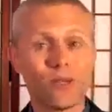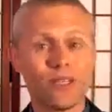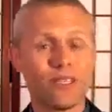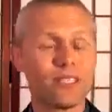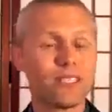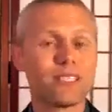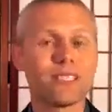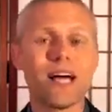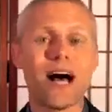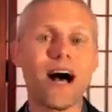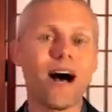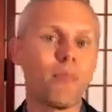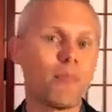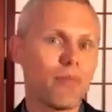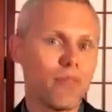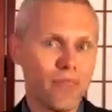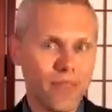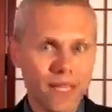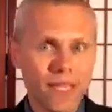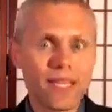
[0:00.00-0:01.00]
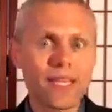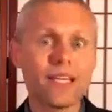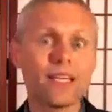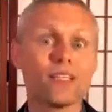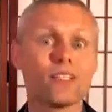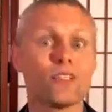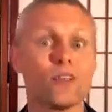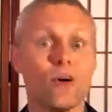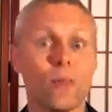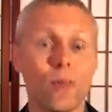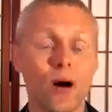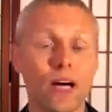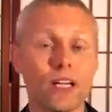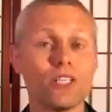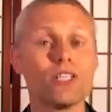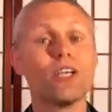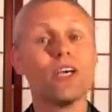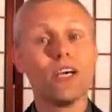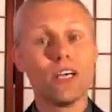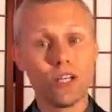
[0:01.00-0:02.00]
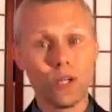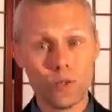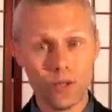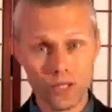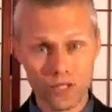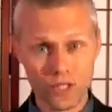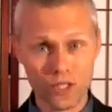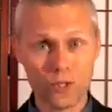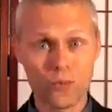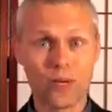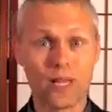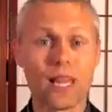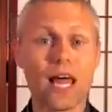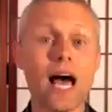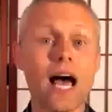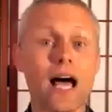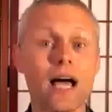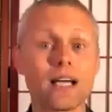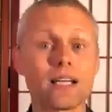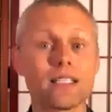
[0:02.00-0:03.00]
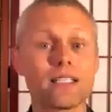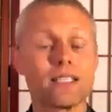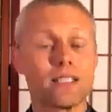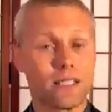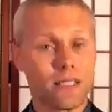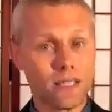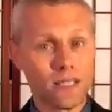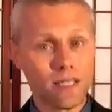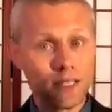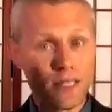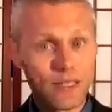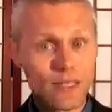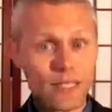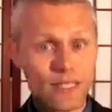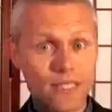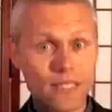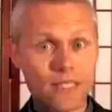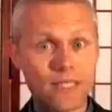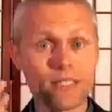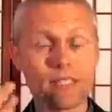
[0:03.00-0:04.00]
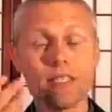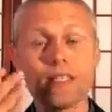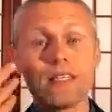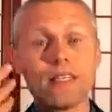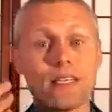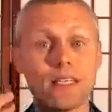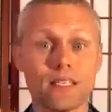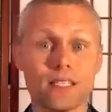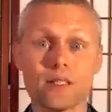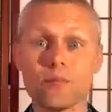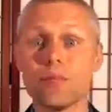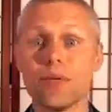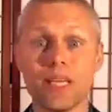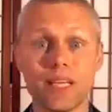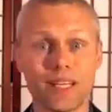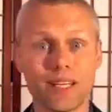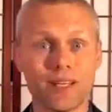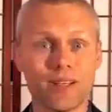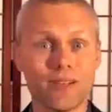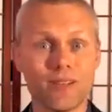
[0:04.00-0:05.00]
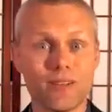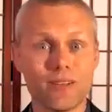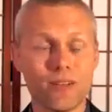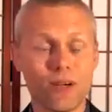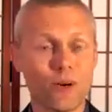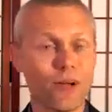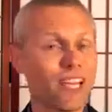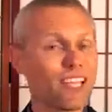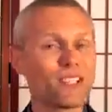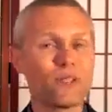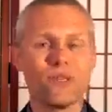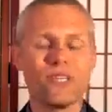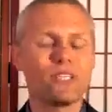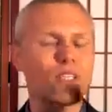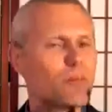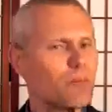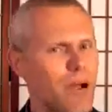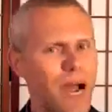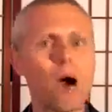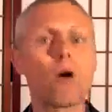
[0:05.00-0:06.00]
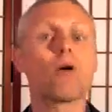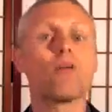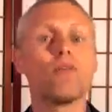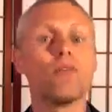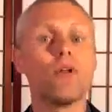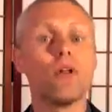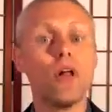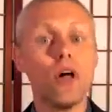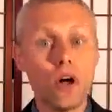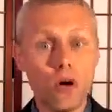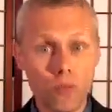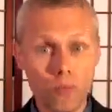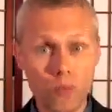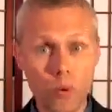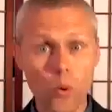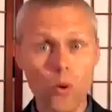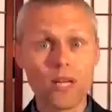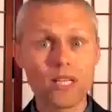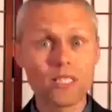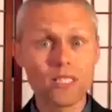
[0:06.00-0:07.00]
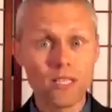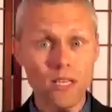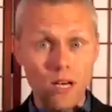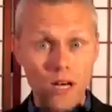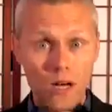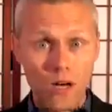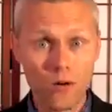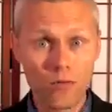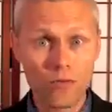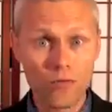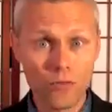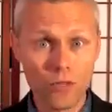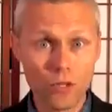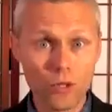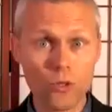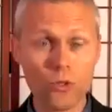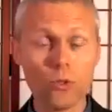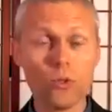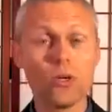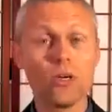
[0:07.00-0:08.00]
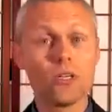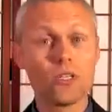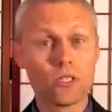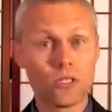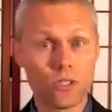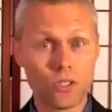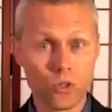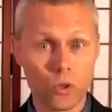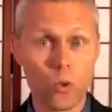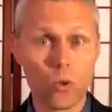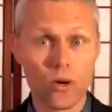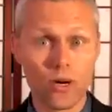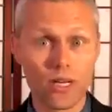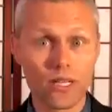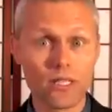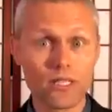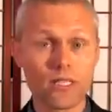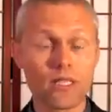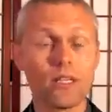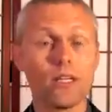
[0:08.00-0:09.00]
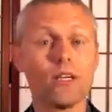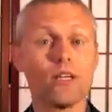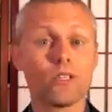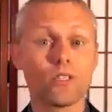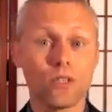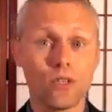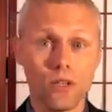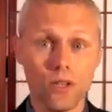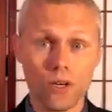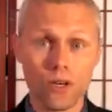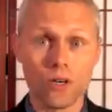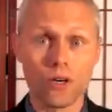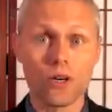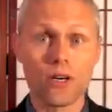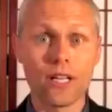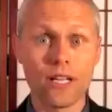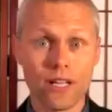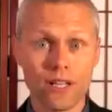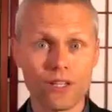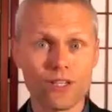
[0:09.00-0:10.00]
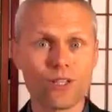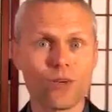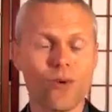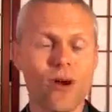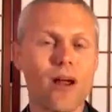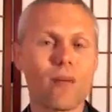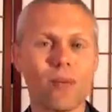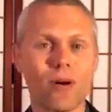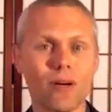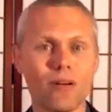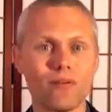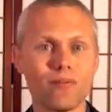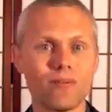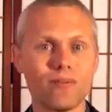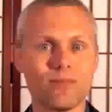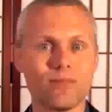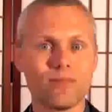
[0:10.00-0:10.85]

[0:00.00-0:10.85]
You can stop thinking so much. You can just relax, listen, and speak. Okay, so these are powerful point-of-view stories to learn English grammar.